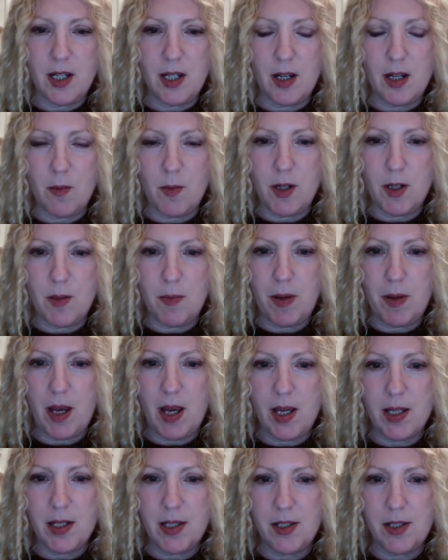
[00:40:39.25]
And I want to
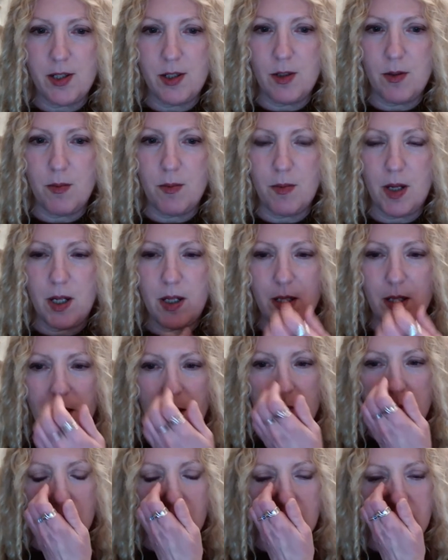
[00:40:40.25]
pass to Michael
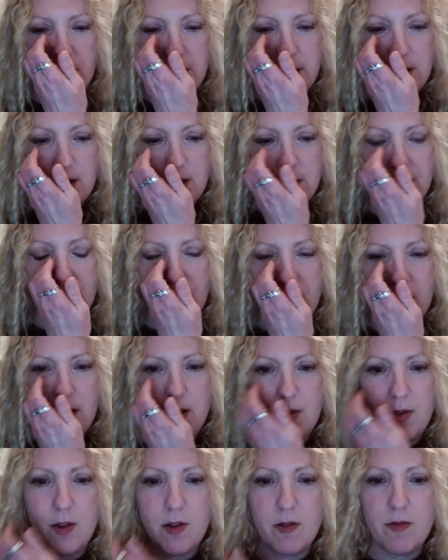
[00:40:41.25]
and Melissa in a sec
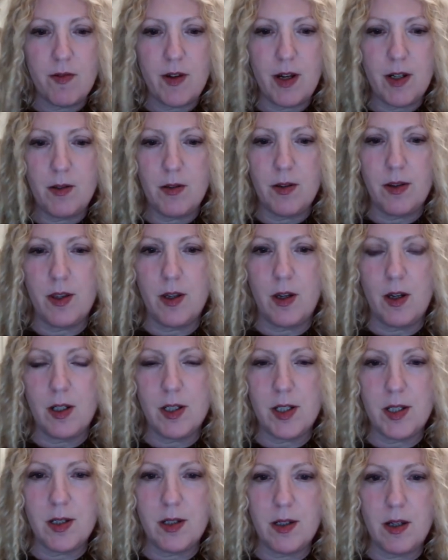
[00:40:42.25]
on their final
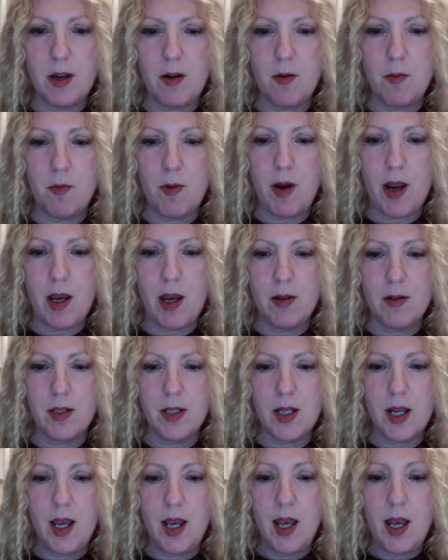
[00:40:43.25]
thoughts
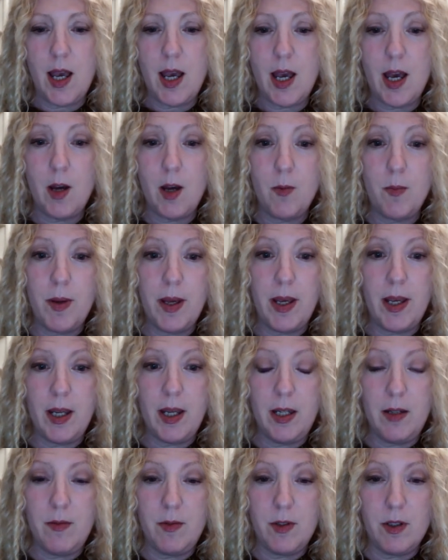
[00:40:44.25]
around how
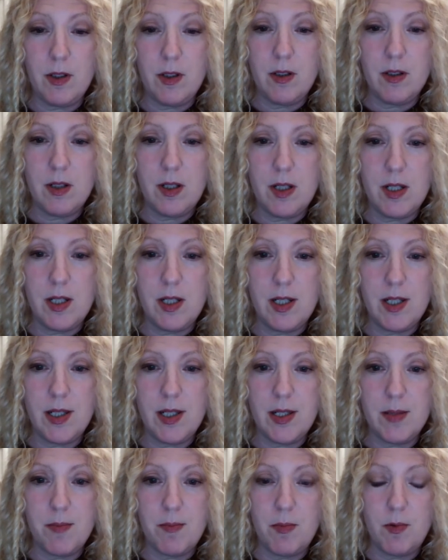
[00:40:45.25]
behavior
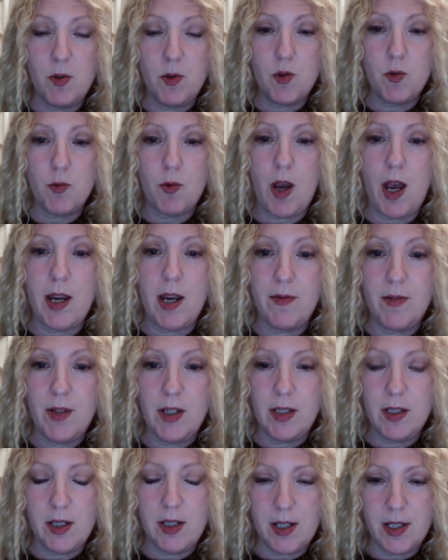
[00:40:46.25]
is
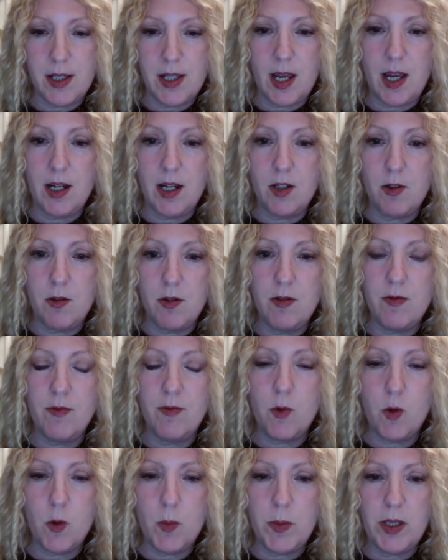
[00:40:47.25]
driving the design or
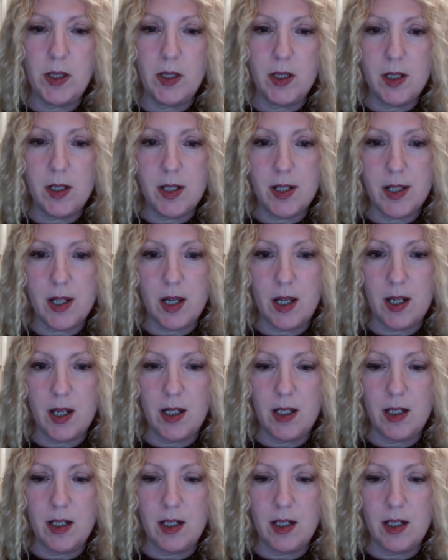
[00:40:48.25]
informing the design.